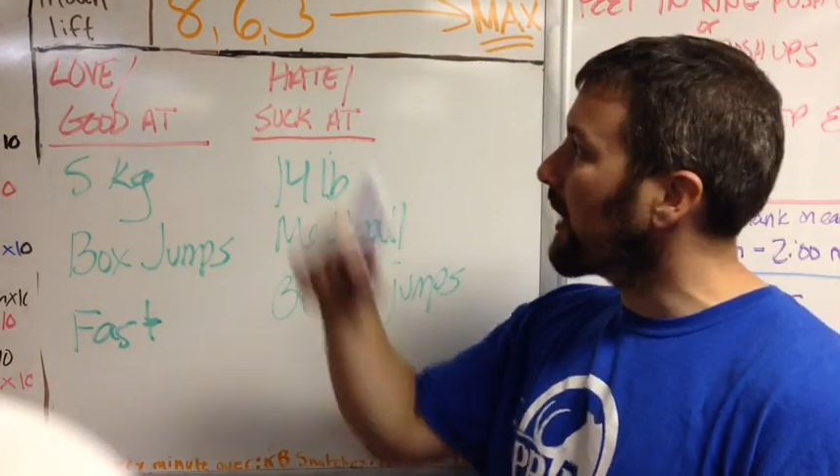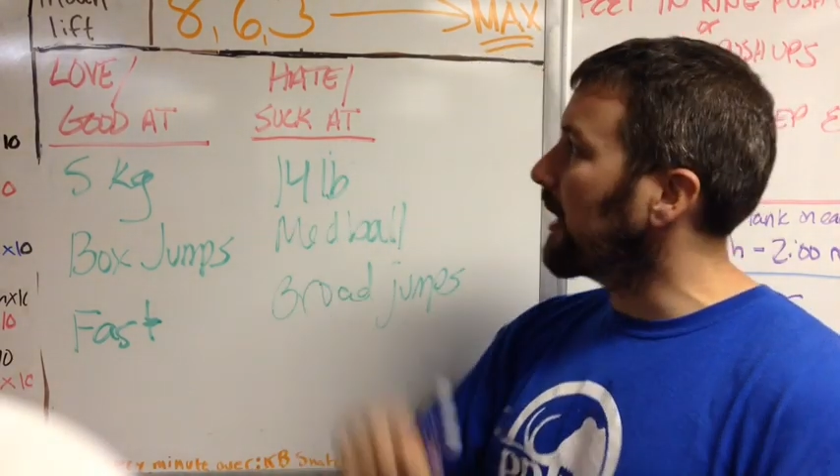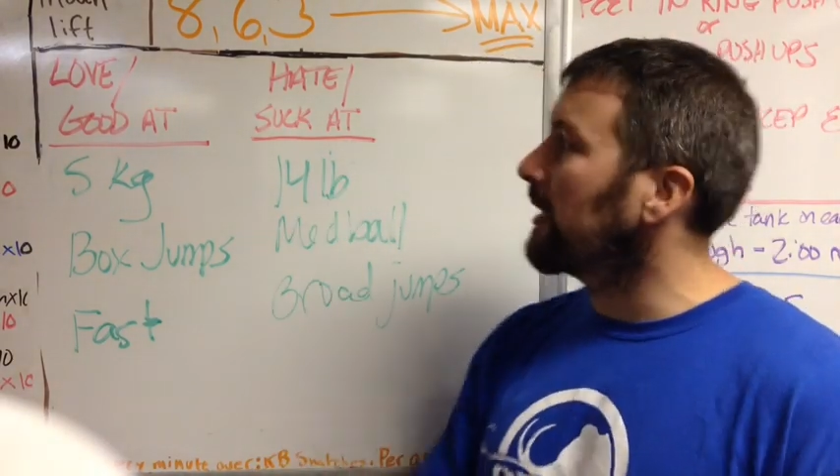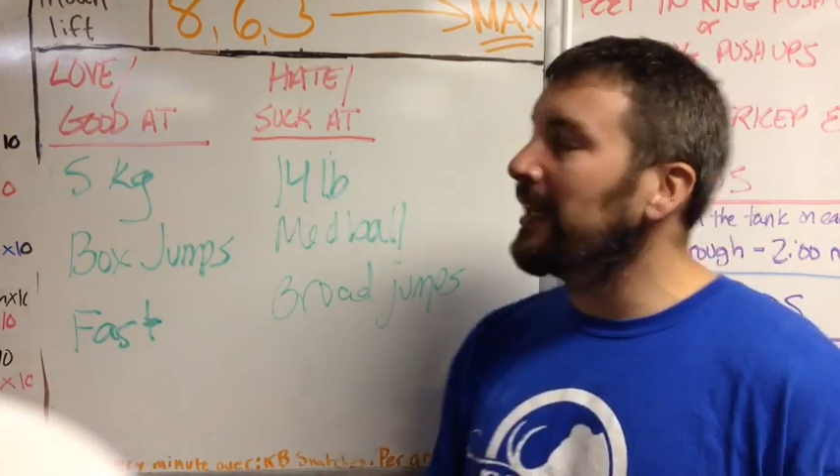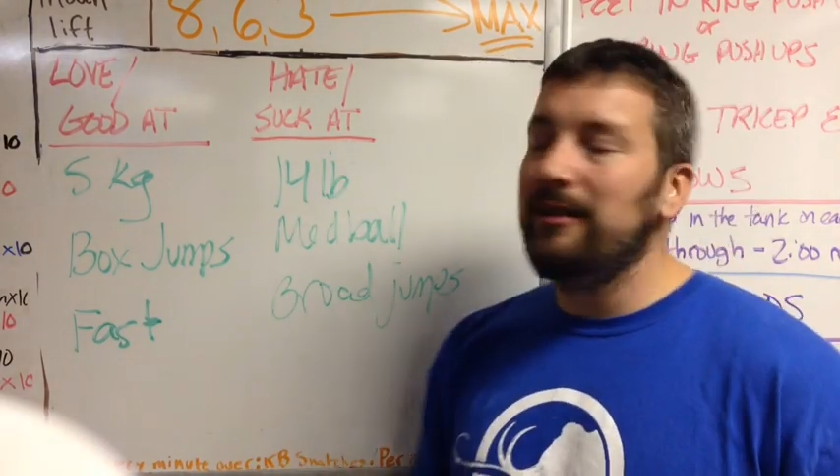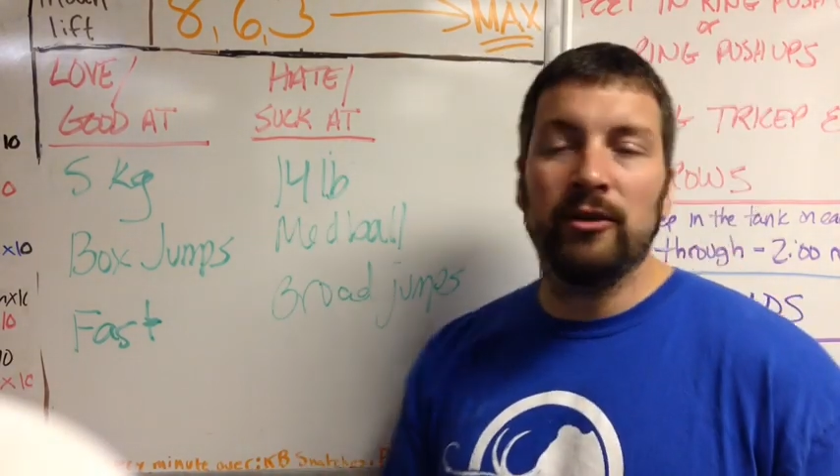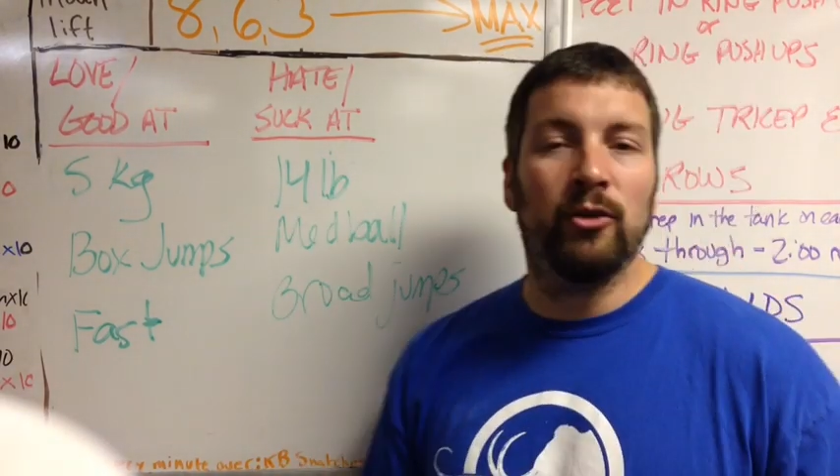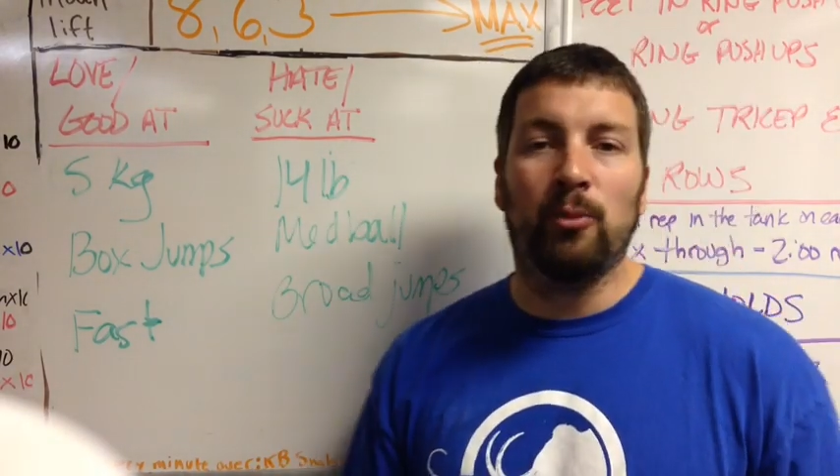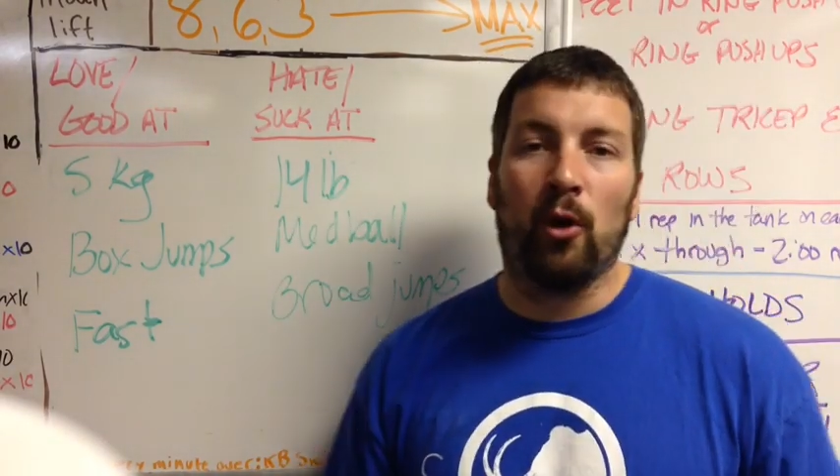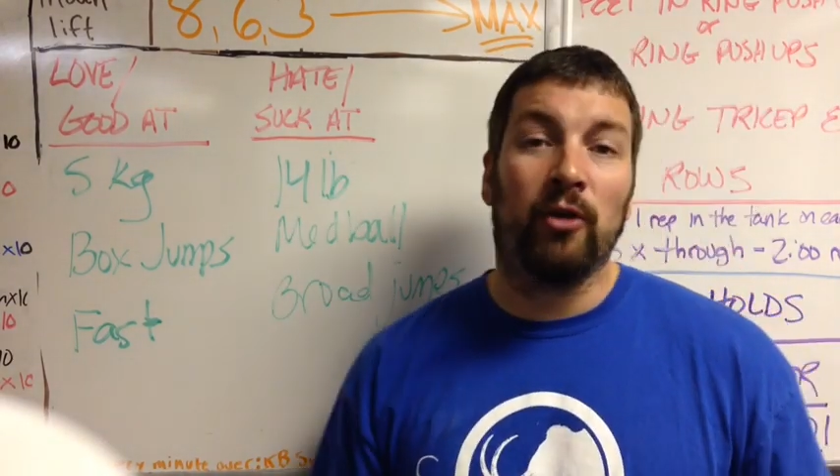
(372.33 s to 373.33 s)
You need to
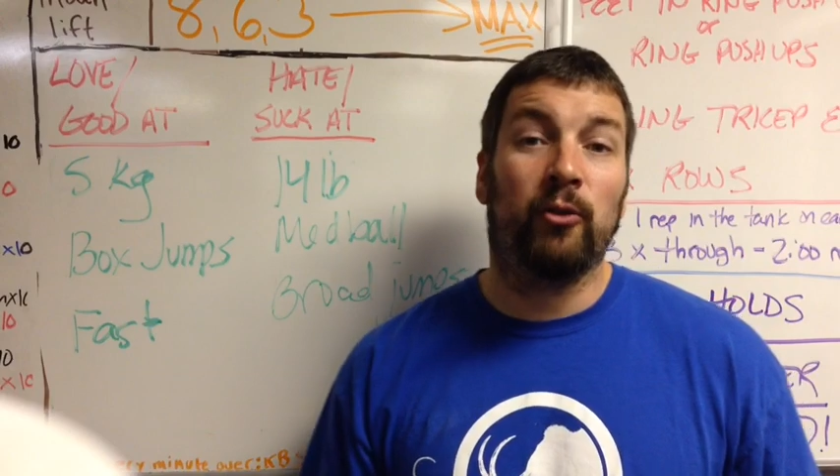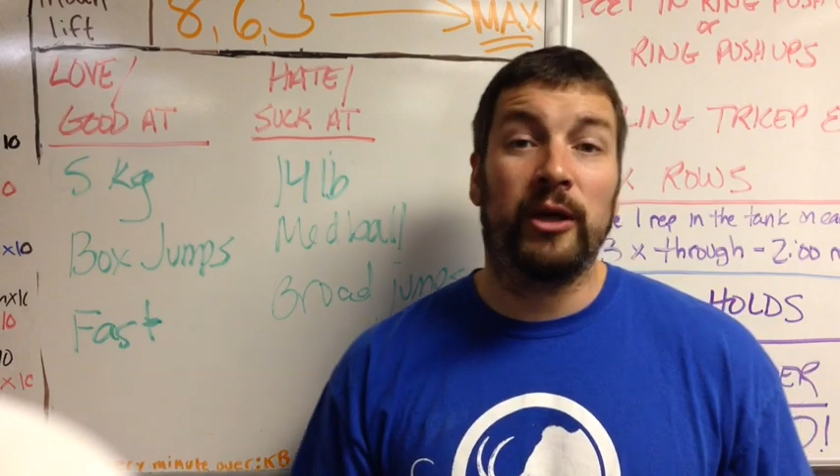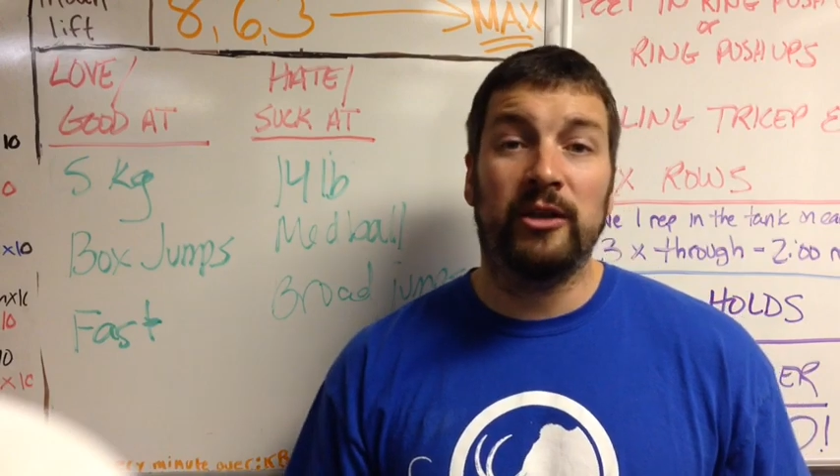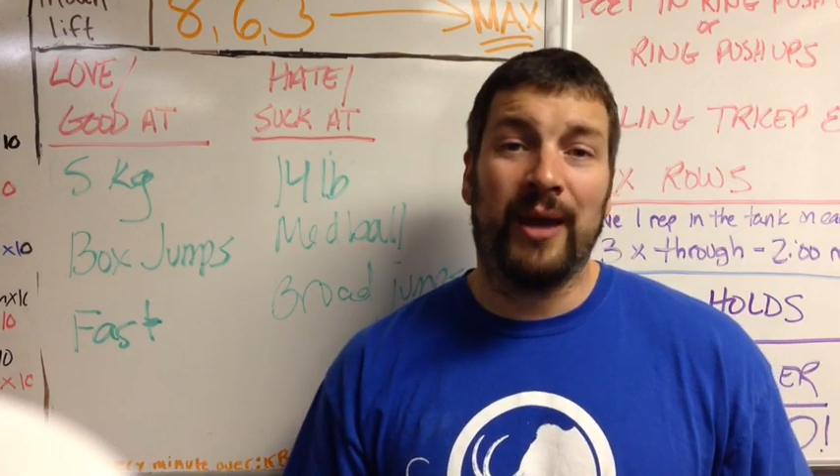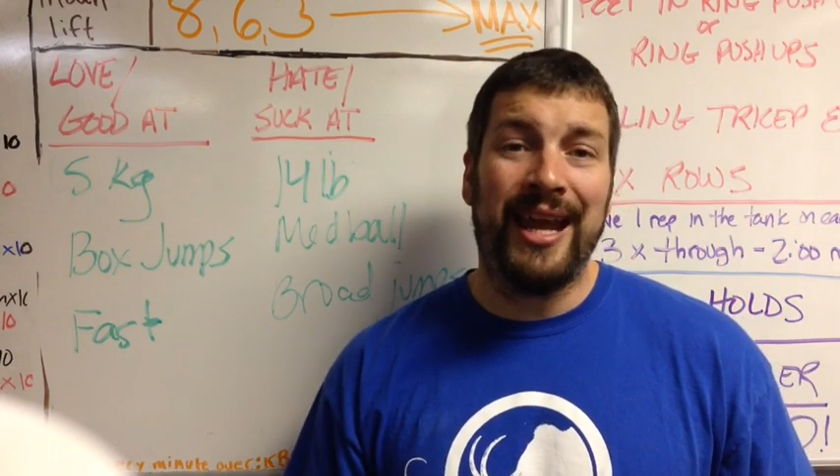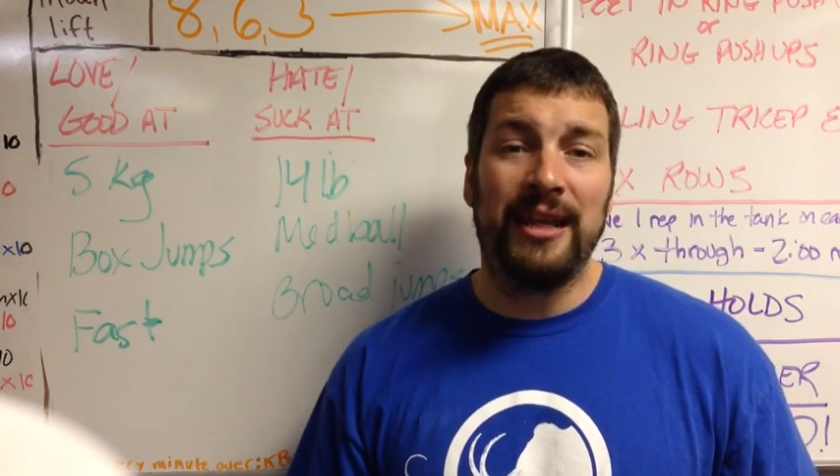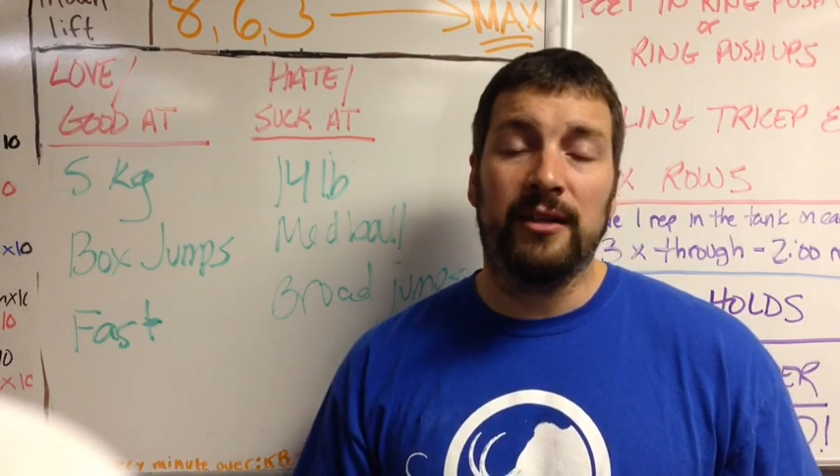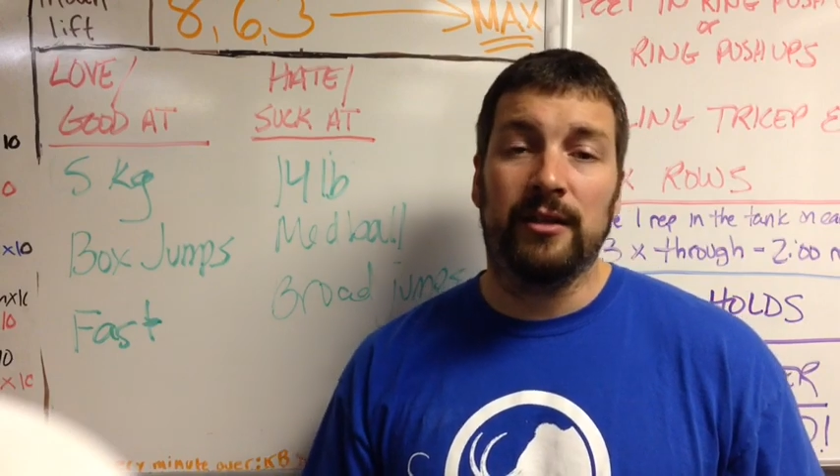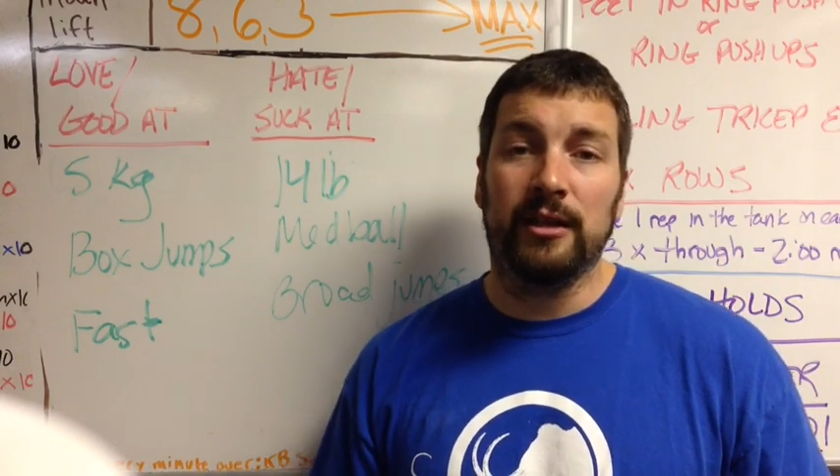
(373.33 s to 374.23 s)
do more of what you hate.